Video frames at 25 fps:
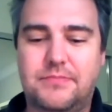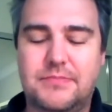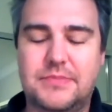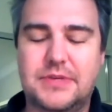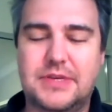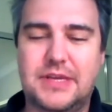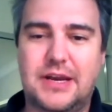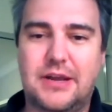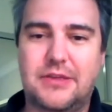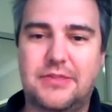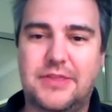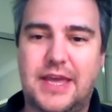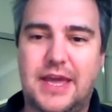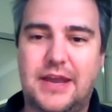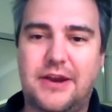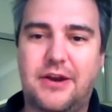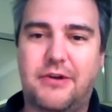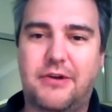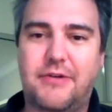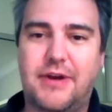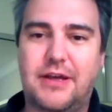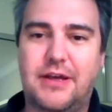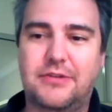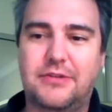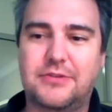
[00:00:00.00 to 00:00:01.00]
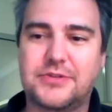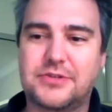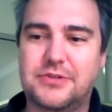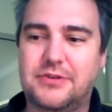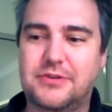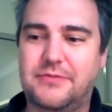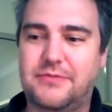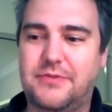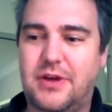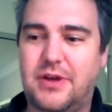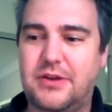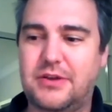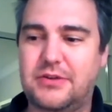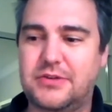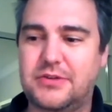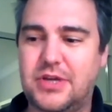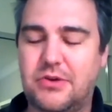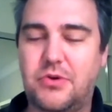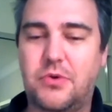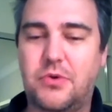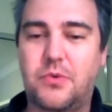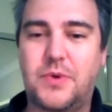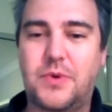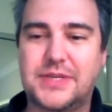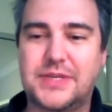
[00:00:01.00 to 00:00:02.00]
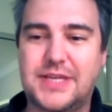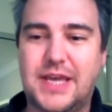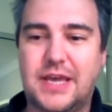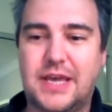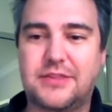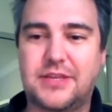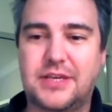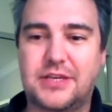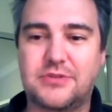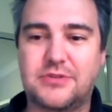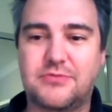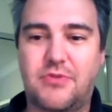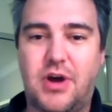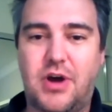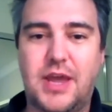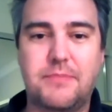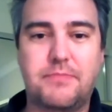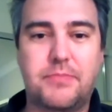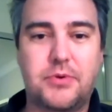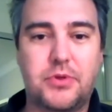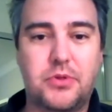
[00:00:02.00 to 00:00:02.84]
the NRL sort of don't always get things right,